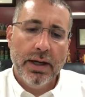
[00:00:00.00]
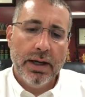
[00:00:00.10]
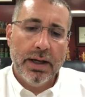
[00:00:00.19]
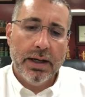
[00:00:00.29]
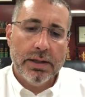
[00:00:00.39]

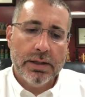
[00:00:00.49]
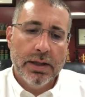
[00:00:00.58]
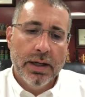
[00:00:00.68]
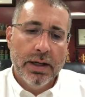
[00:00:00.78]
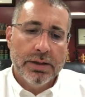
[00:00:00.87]
And
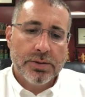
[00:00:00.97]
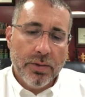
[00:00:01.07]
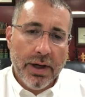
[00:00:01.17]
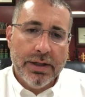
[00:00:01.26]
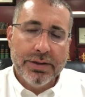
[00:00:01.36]
it's
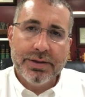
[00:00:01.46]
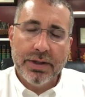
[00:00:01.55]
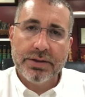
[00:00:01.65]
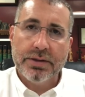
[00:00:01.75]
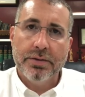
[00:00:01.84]
quite
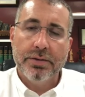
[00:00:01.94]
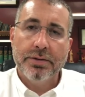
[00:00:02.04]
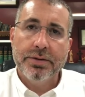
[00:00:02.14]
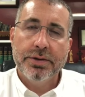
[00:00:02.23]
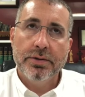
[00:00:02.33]

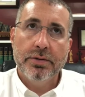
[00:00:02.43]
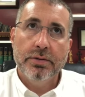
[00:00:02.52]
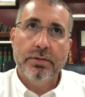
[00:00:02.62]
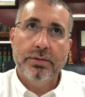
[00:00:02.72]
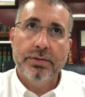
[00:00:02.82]
intentional
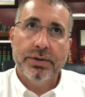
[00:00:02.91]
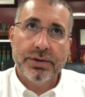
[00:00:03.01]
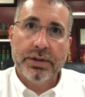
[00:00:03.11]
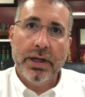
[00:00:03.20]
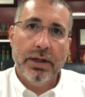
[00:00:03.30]
to
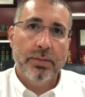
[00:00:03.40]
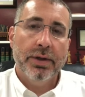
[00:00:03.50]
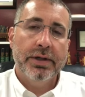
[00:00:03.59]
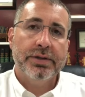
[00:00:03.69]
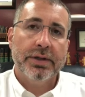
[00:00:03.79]
say in a
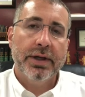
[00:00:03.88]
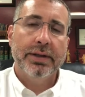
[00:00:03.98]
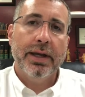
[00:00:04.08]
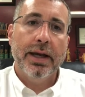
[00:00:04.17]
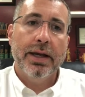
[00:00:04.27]
place like
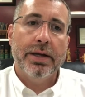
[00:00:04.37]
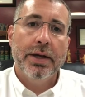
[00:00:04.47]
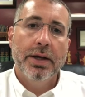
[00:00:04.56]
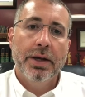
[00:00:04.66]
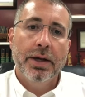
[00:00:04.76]
that,
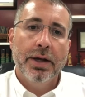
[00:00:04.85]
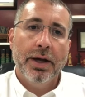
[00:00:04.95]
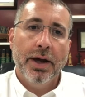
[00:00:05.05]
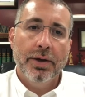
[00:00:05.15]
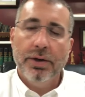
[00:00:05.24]

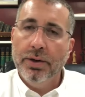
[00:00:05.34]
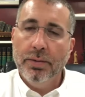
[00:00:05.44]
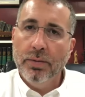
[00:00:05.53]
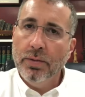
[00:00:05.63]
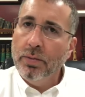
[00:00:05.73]

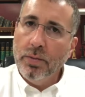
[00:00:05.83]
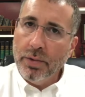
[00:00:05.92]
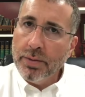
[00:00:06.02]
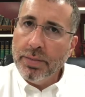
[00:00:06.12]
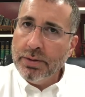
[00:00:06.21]

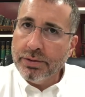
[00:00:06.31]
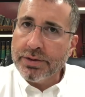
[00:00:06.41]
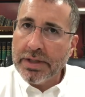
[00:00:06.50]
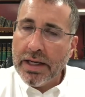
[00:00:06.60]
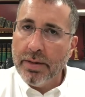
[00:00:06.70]
what are people
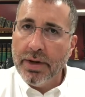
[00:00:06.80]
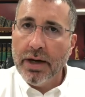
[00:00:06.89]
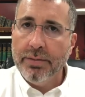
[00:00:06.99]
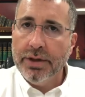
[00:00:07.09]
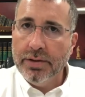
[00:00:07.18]
saying
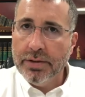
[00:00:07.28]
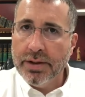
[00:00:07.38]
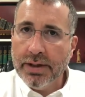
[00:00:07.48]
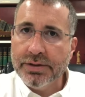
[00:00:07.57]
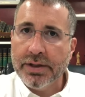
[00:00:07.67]
about me? Who do
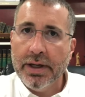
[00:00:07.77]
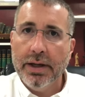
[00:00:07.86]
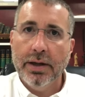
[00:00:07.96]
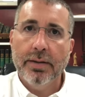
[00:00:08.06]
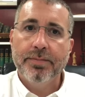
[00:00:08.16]
they say I
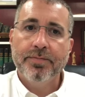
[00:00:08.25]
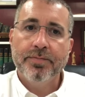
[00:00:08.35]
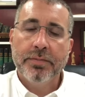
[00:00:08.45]
am?